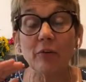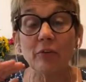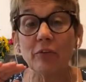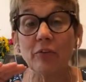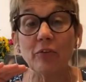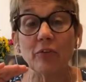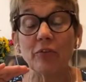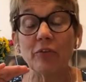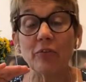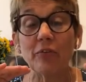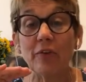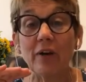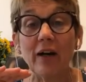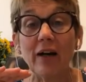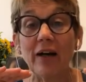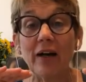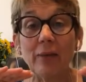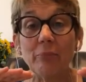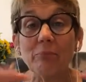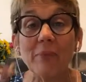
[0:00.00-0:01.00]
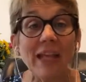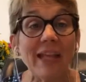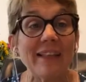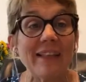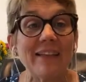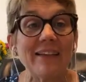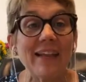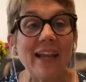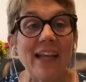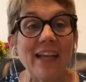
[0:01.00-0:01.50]
just make
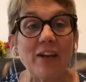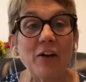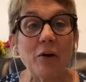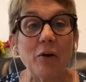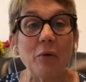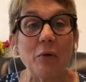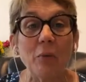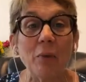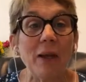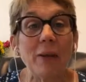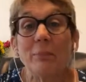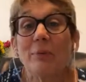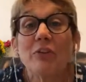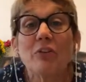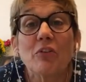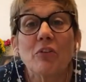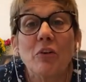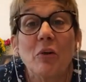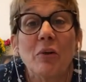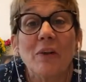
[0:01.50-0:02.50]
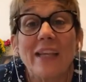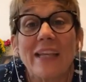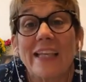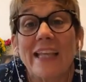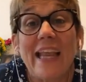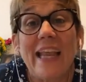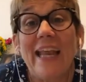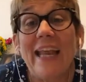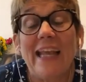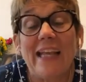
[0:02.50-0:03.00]
the day go away. But you
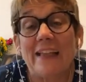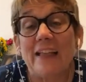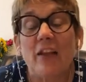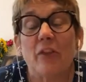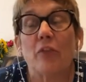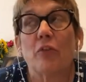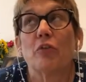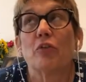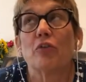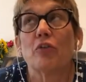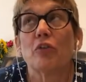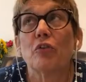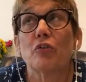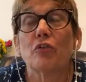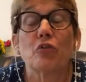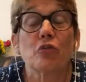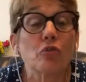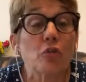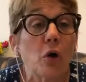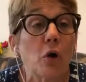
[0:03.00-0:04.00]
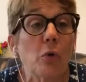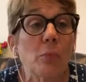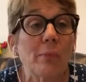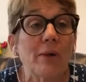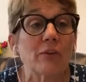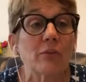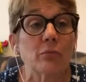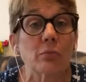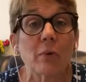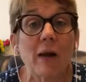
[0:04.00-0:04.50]
can't, that there's just so
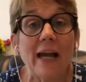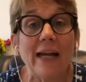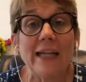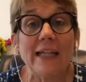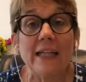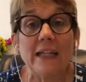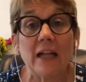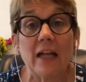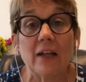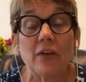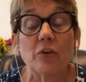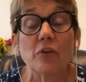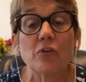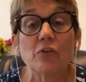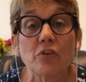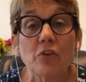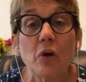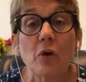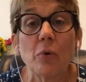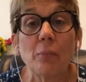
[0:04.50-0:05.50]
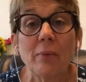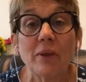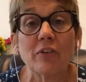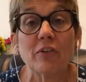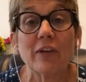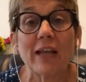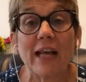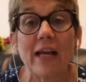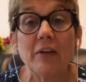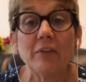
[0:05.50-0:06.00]
much riding on you, so
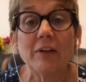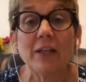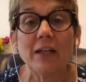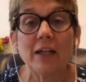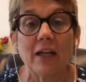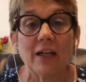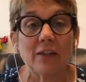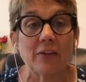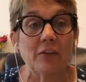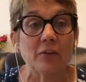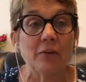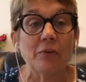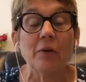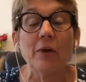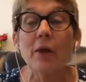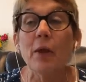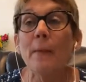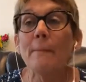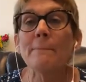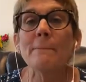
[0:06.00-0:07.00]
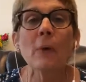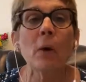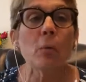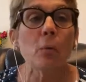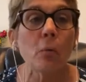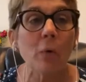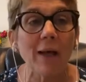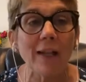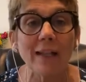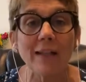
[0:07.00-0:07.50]
much counting on you.
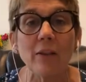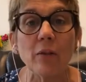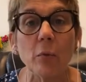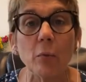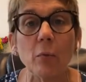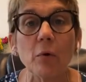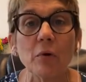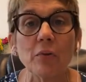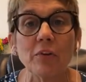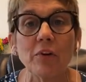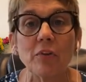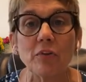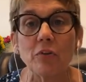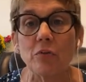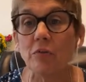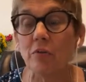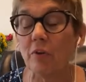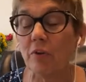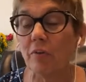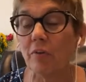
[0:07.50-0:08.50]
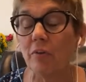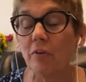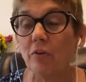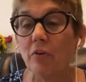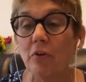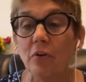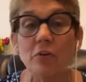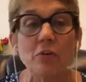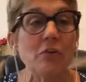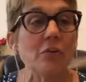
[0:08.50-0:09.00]
What in the world do
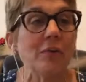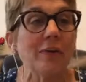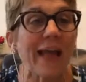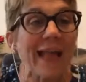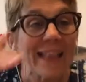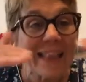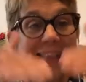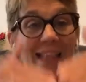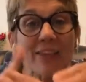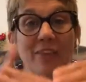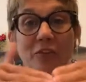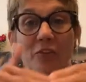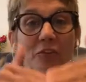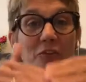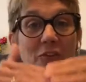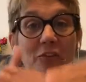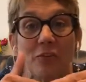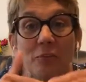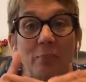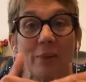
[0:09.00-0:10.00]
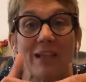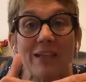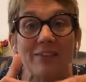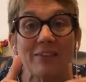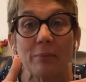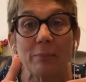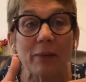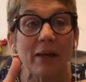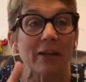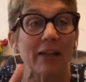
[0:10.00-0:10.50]
you do? And then there's this
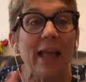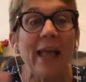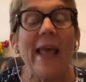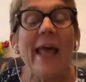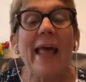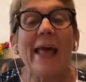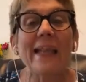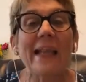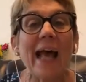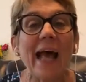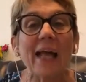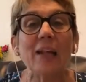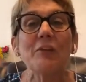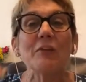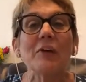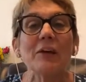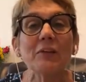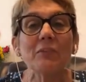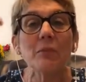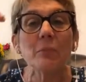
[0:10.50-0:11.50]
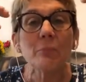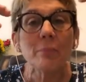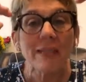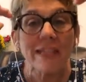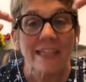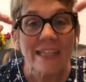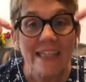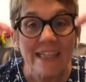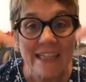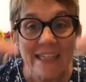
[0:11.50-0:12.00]
piece about, and how do I even
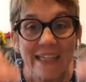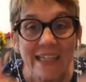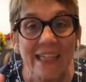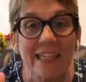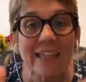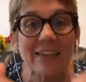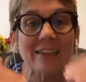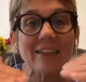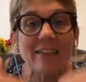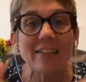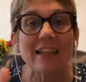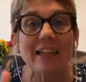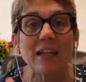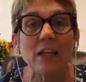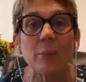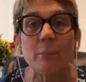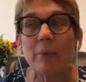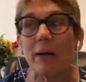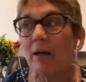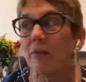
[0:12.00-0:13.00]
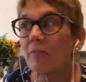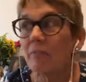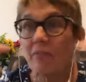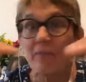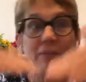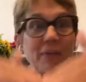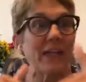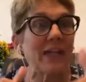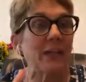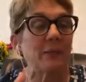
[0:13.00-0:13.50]
begin to think about
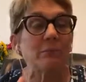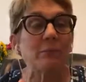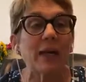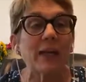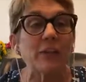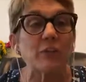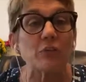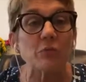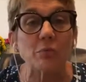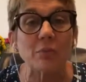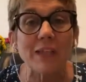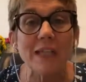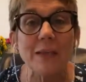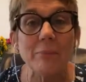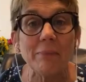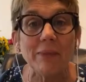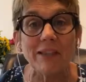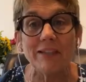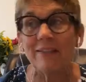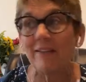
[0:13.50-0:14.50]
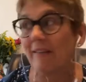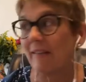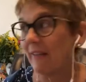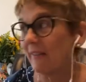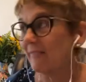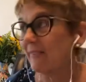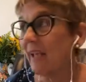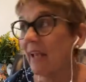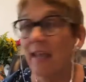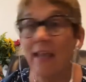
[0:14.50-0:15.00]
fitting my dream into
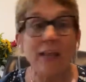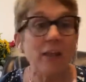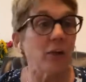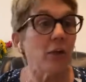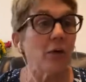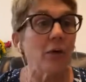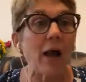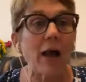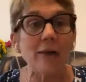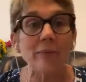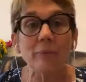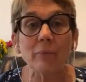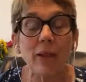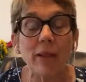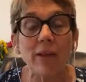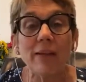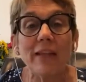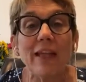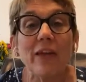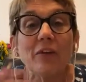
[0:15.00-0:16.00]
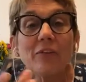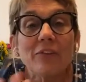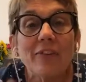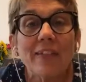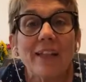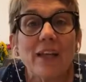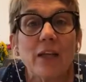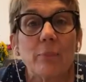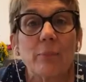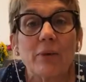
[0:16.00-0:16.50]
this? Here's the
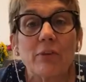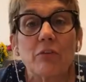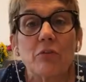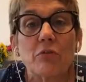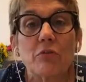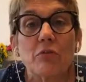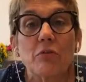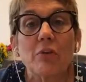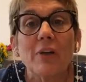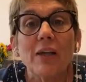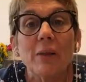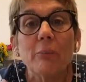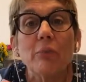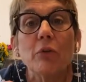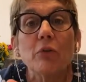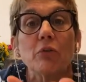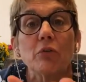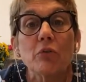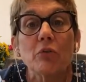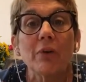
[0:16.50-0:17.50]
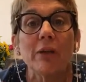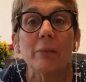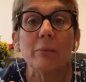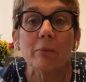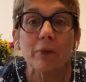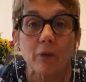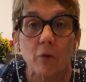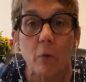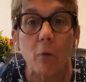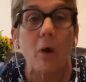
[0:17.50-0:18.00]
thing about your dream. Your dream
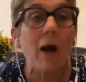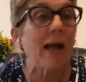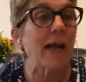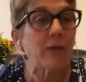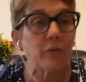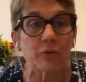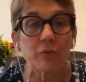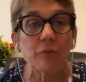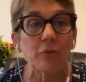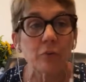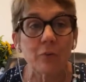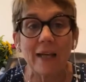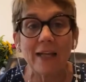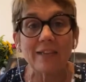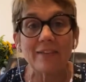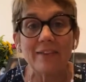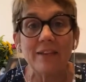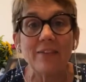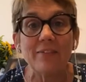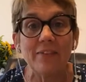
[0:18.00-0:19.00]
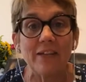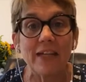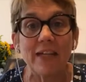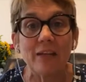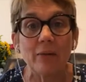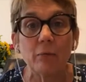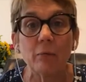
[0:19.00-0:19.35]
requires new activity,